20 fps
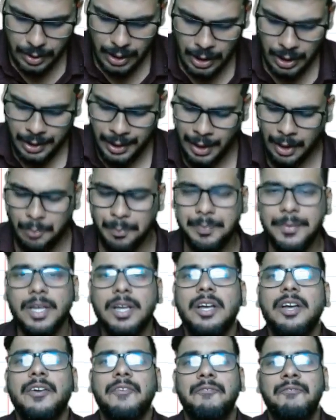now,
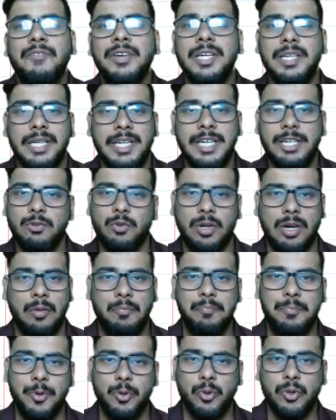we need to
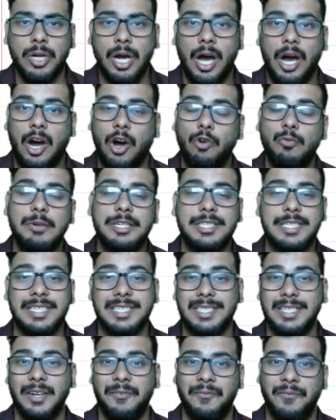compute how much
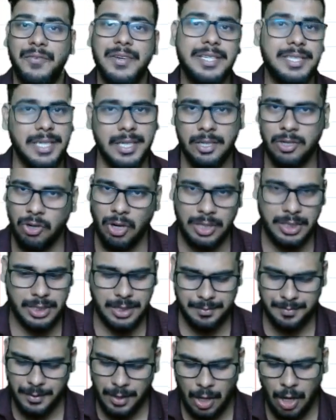is the fixed cost.
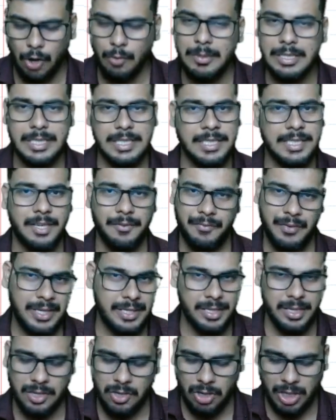How much is the
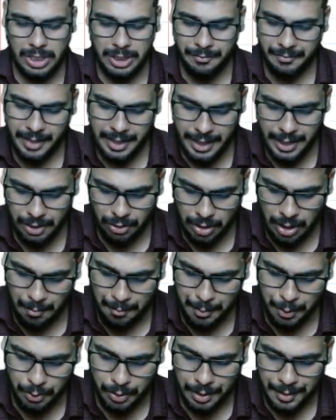fixed cost we need to
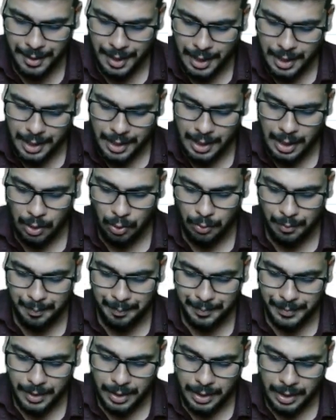compute. Now
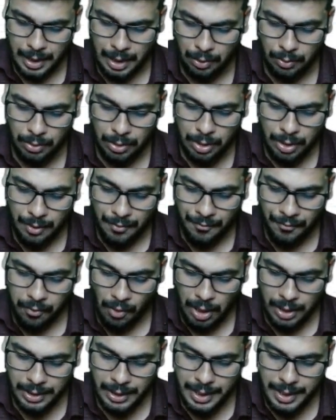
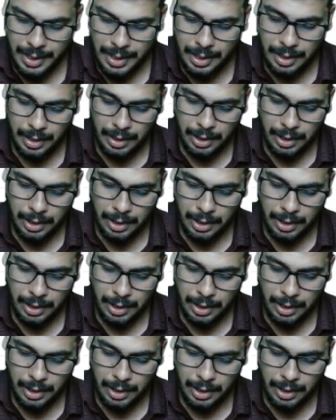for the year